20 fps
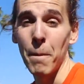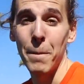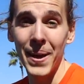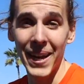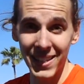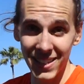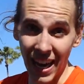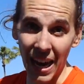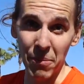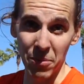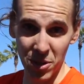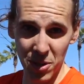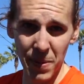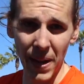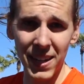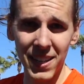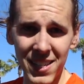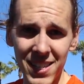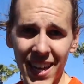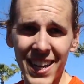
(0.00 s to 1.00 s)
big time
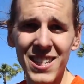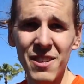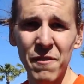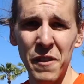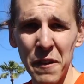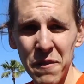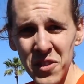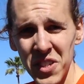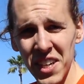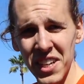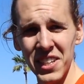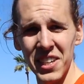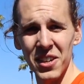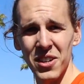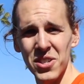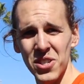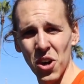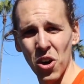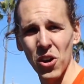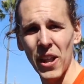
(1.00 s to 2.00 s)
respect this guy. He's 15
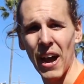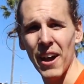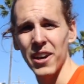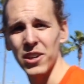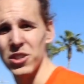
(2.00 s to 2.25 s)
years old out